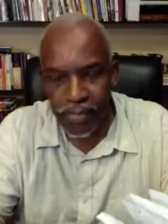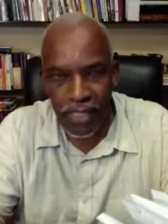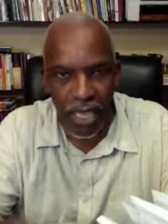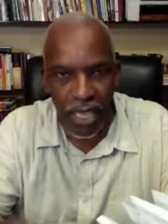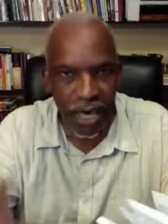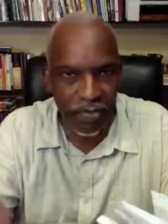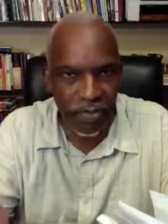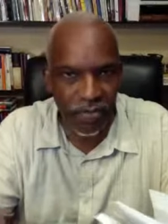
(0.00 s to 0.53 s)

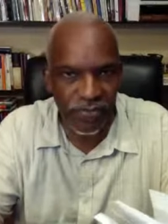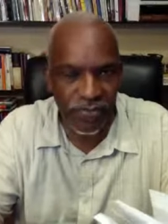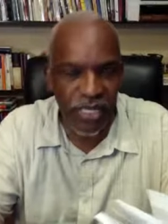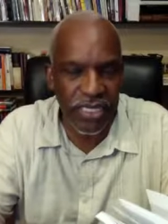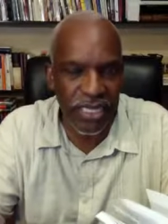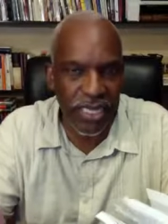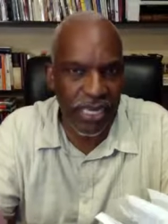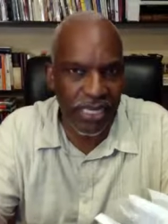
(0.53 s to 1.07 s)
a
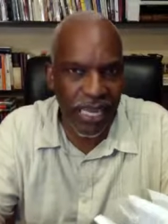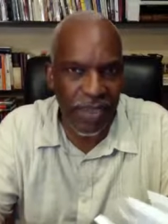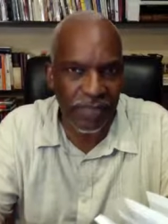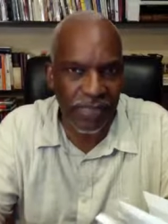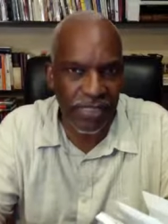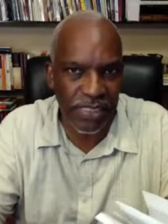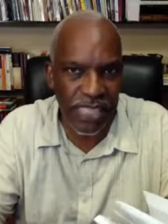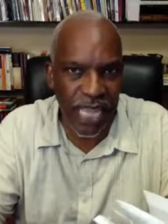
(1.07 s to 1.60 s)
prophetic and
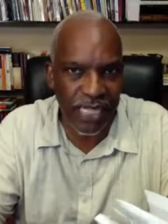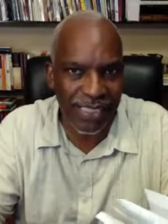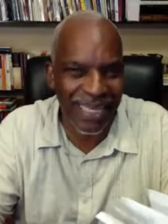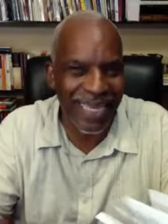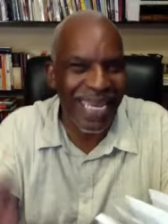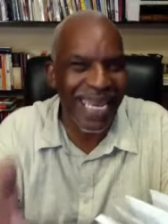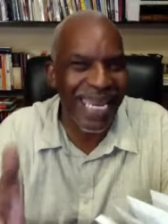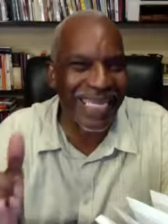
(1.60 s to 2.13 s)

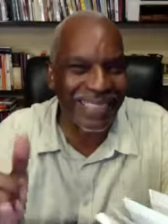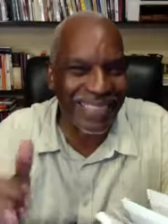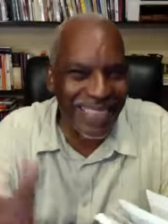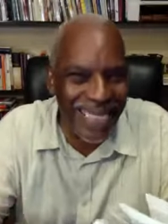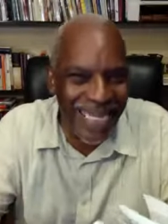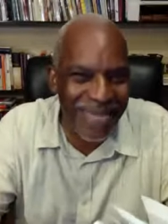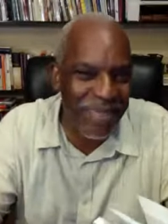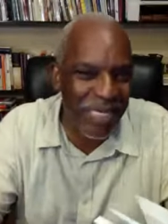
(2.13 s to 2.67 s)
apostolic
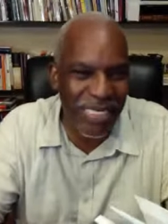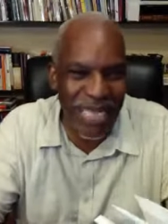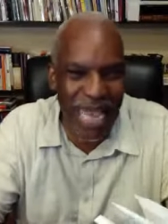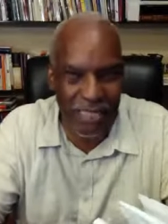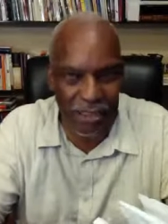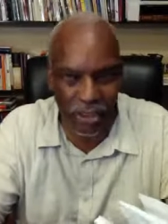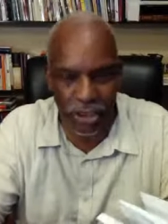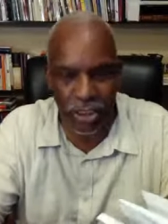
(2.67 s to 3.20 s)

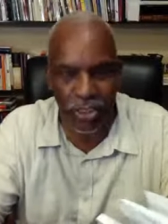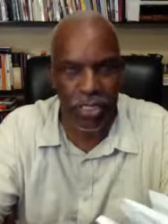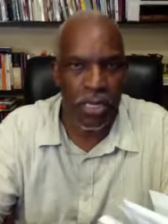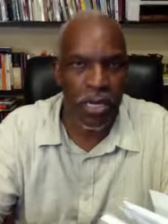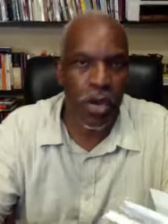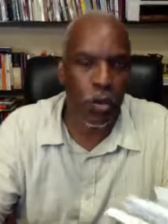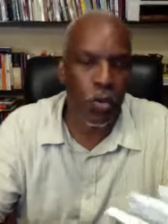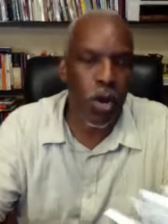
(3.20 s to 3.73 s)
intimidation,
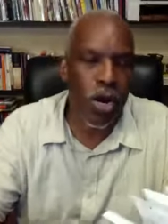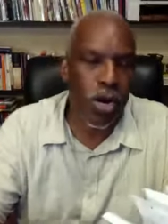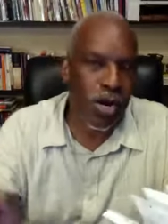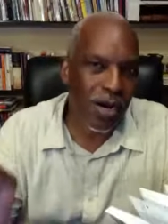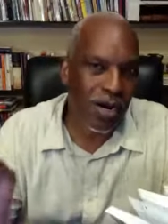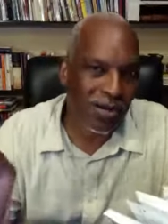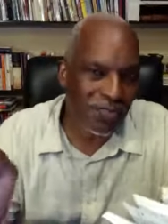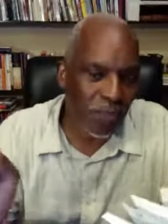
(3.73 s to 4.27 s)

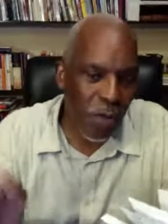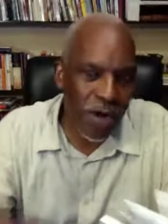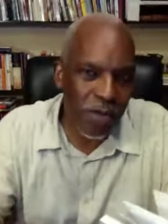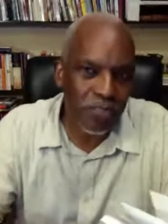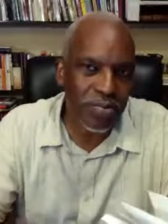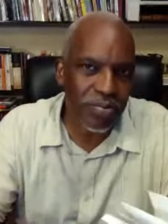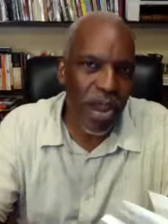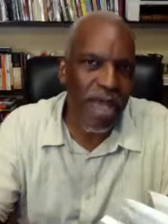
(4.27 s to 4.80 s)
where
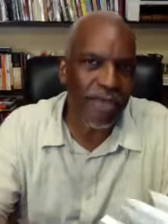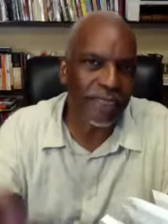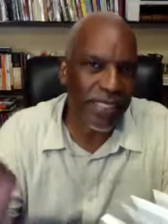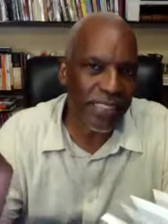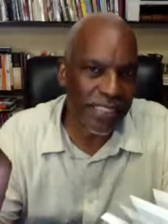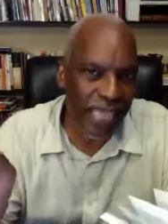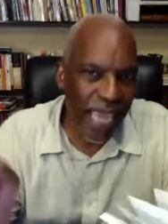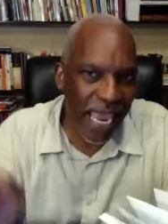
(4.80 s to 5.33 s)
where
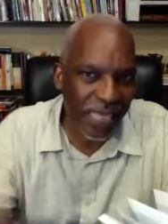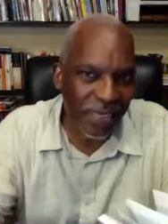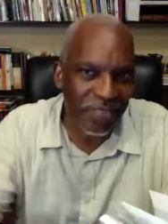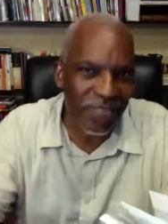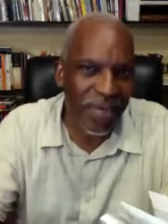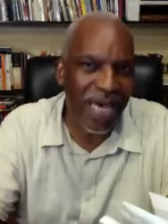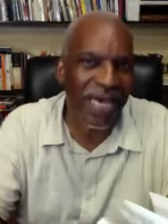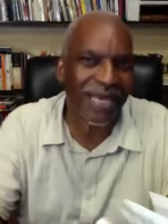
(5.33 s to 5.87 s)
prophets and
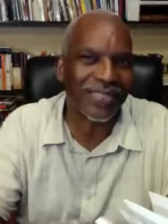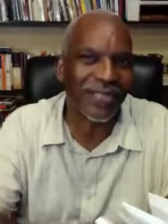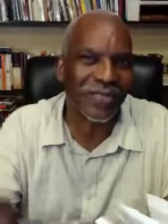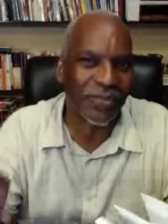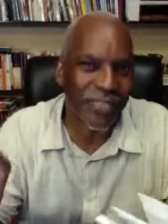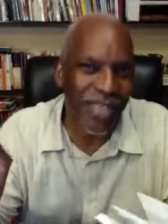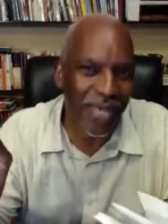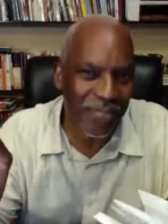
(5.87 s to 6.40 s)

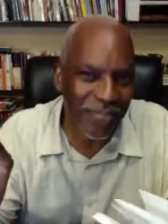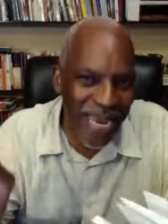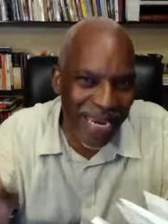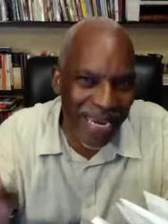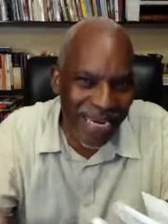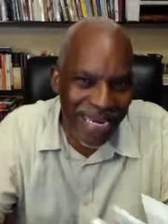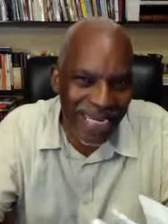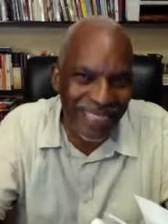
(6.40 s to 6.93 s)
apostles are
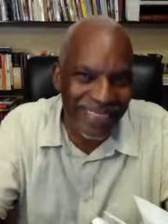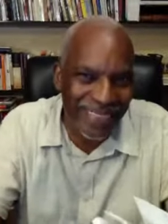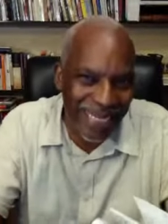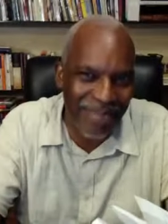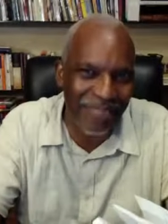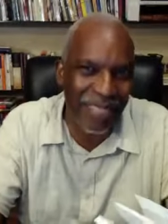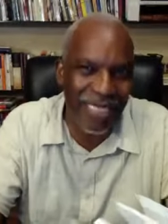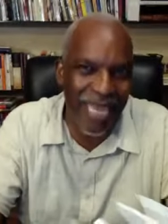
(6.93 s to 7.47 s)
being
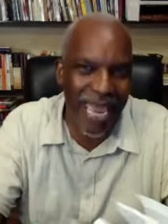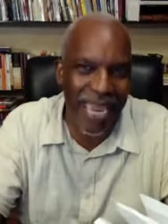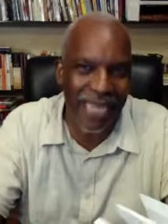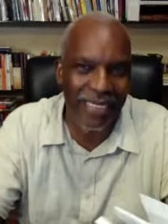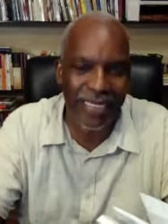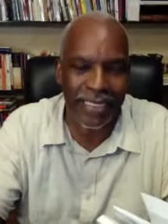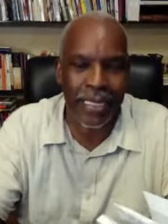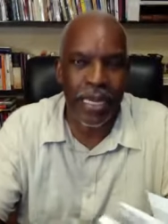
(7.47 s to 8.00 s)

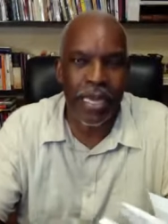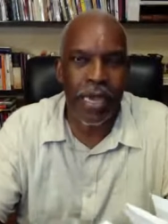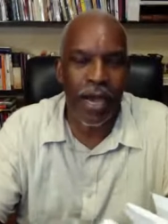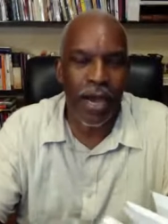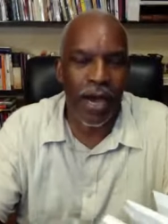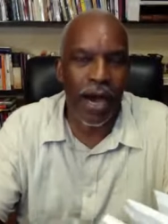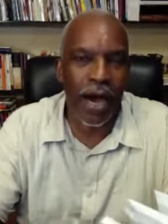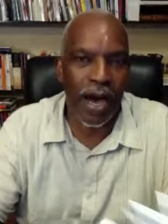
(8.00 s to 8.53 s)
intimidated
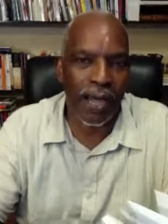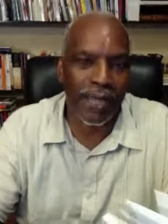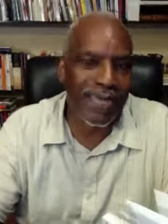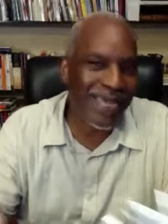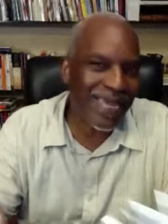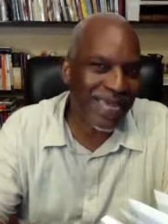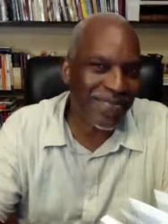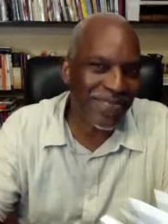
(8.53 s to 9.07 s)
uh,
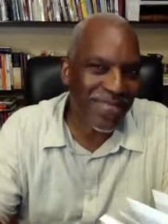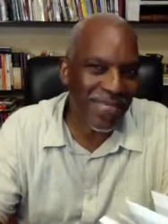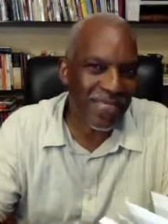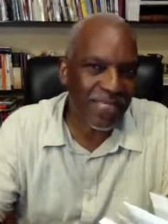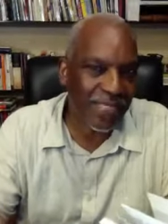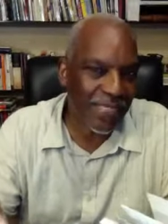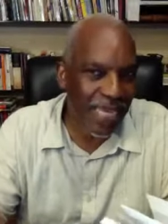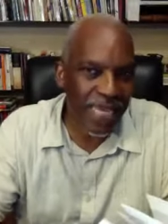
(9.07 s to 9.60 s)
in
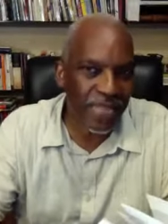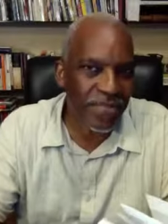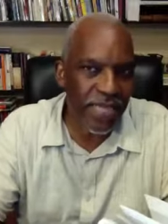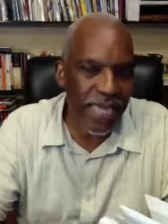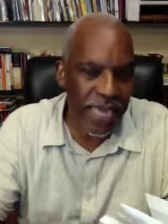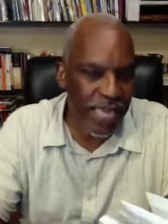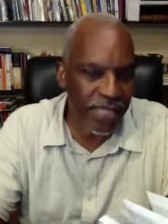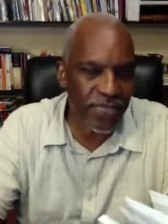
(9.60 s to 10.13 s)
this in
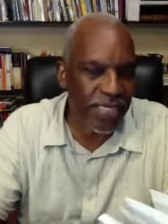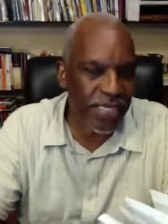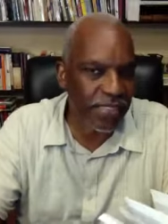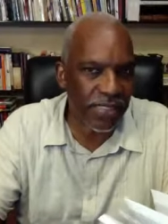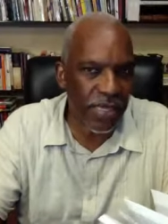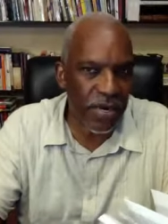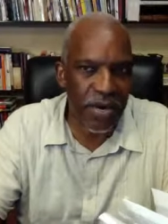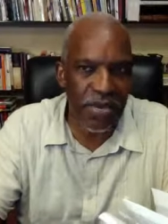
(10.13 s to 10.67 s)
the in
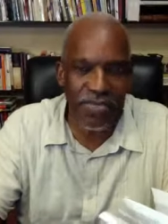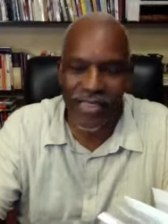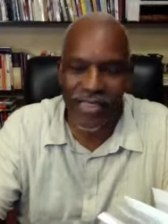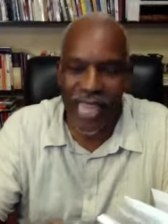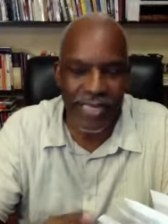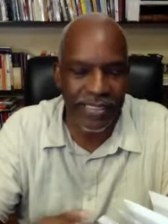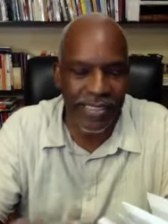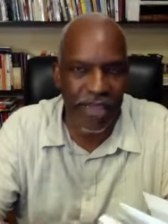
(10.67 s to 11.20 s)
this earth
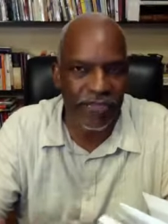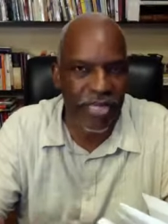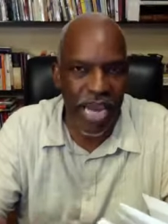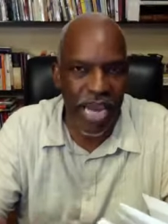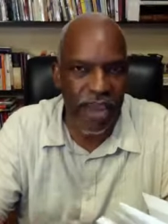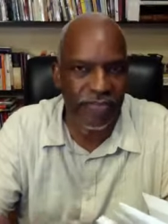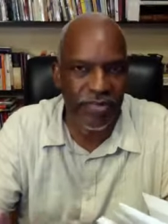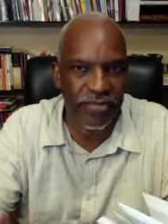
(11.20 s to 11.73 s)
like
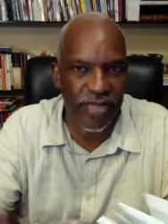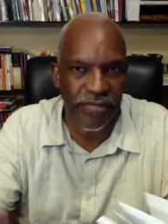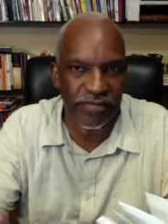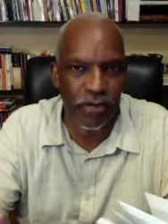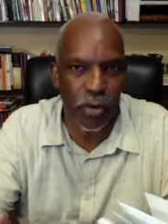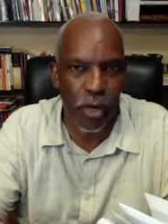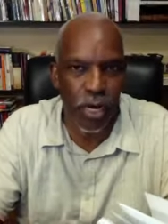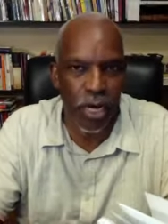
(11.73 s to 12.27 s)
never ever
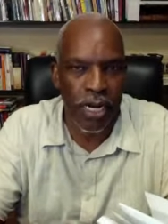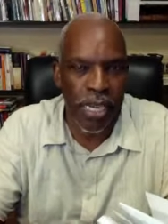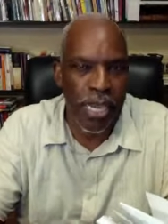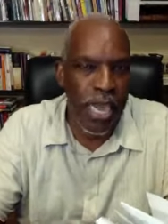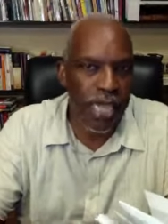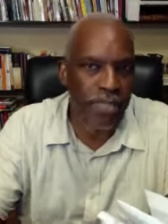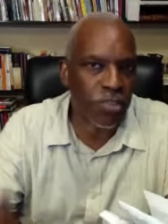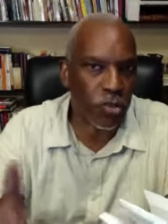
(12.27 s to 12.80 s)
before.
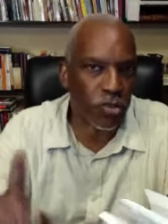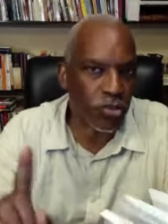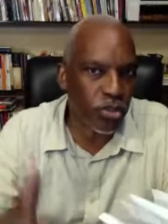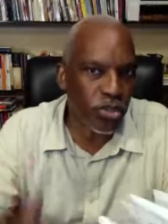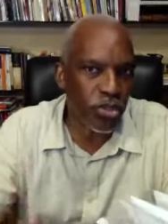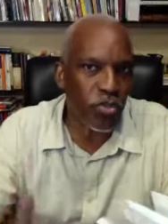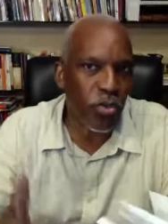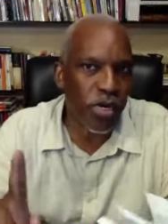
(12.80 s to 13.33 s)
And so
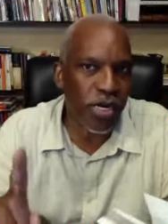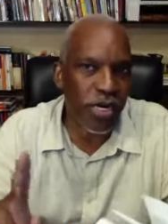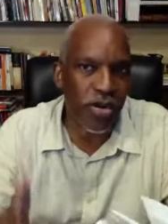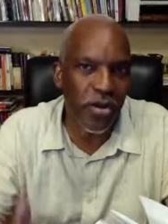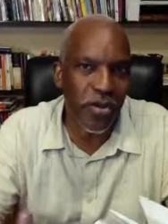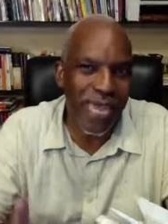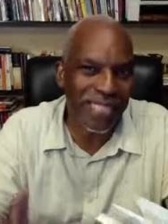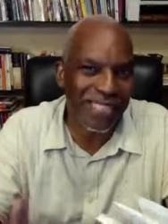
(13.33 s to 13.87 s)
you want to
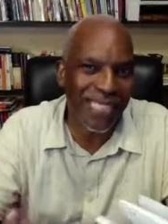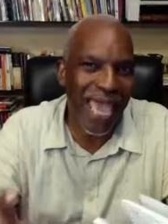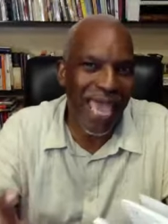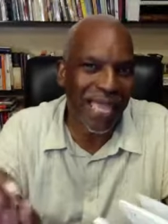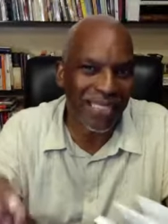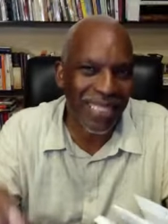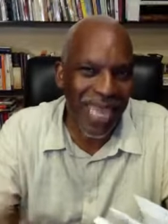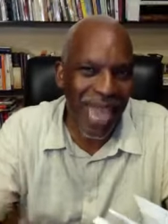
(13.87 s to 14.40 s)
know
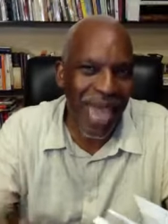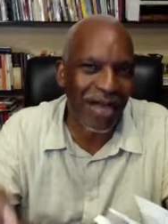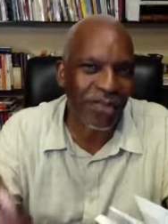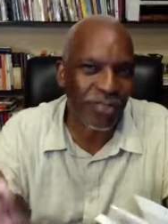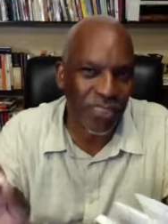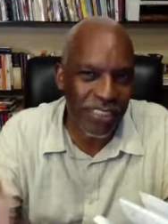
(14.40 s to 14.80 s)
exactly how to